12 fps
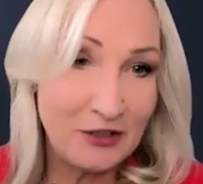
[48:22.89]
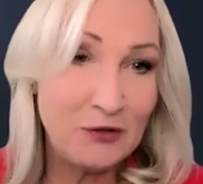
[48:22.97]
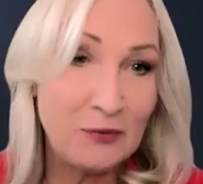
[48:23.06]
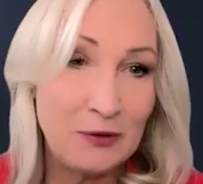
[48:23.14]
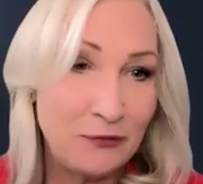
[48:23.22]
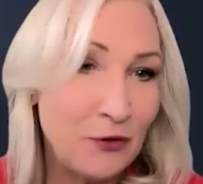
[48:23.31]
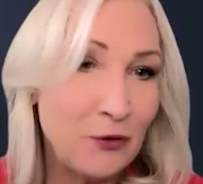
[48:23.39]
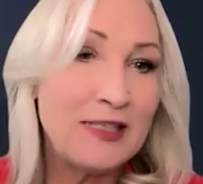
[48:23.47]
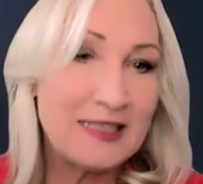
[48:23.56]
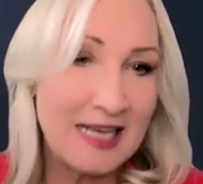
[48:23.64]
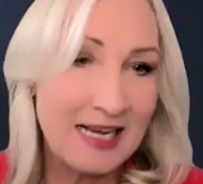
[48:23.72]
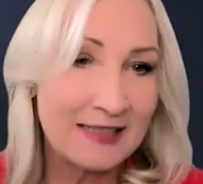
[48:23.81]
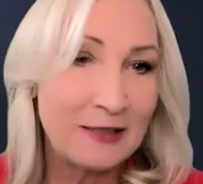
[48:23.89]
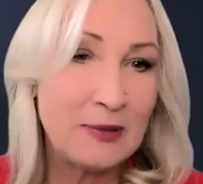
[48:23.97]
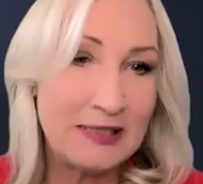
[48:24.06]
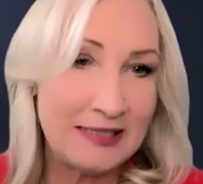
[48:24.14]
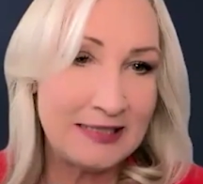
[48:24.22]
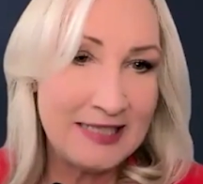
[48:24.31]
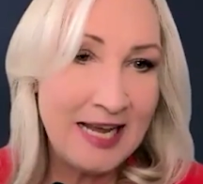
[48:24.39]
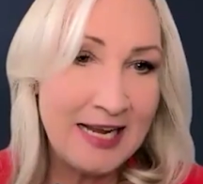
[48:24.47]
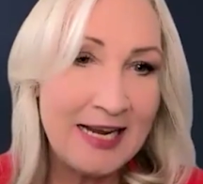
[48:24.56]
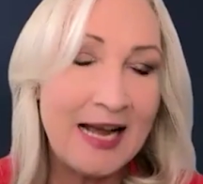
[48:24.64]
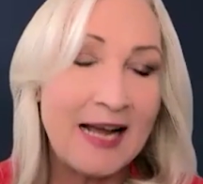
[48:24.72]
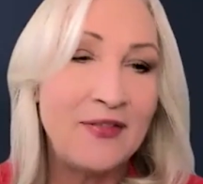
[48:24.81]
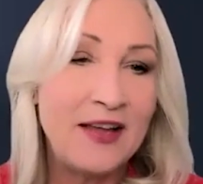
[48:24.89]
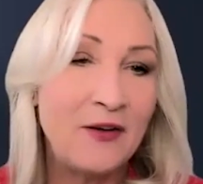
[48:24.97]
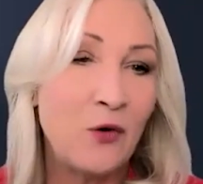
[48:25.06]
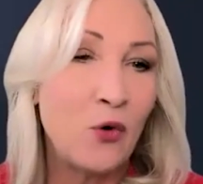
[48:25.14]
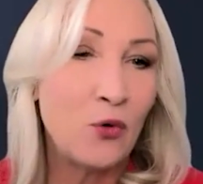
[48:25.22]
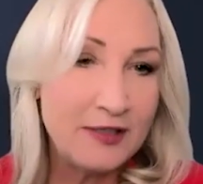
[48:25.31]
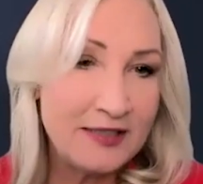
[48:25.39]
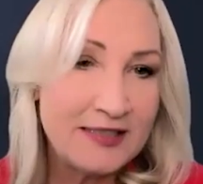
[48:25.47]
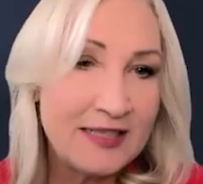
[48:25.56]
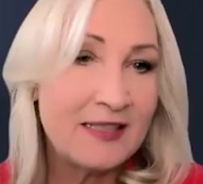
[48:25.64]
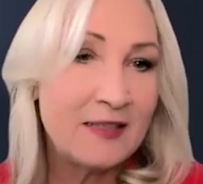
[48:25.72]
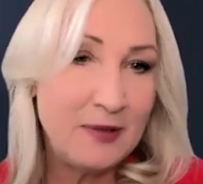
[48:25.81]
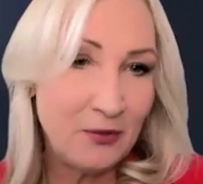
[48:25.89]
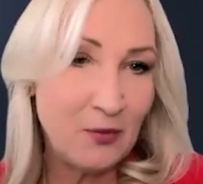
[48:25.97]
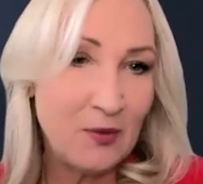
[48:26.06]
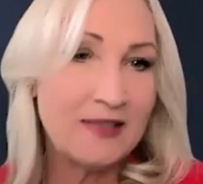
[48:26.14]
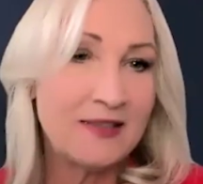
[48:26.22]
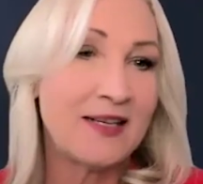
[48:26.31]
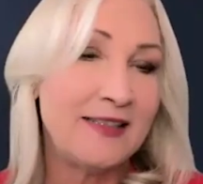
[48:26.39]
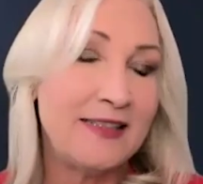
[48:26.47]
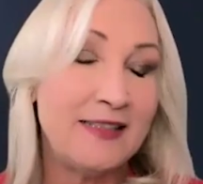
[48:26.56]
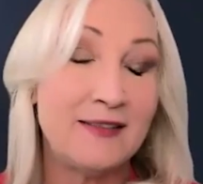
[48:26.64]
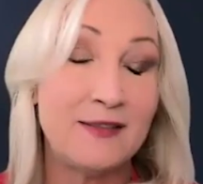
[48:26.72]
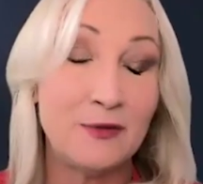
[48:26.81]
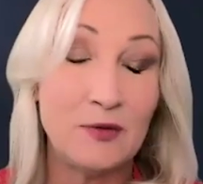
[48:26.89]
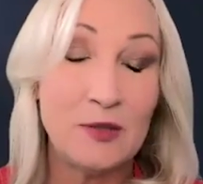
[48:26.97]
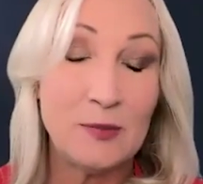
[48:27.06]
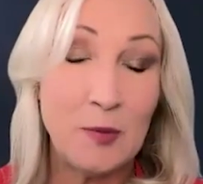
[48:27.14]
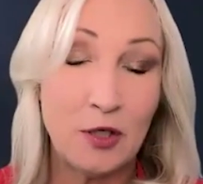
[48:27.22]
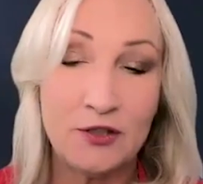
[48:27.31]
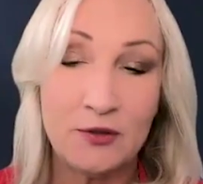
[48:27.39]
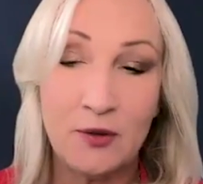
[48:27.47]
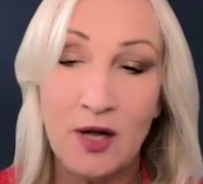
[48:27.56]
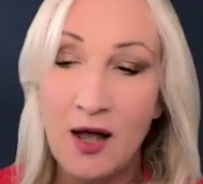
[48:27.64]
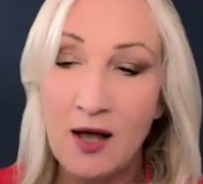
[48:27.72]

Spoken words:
she would have known exactly what to say and then only sent me the ones that I needed to respond to.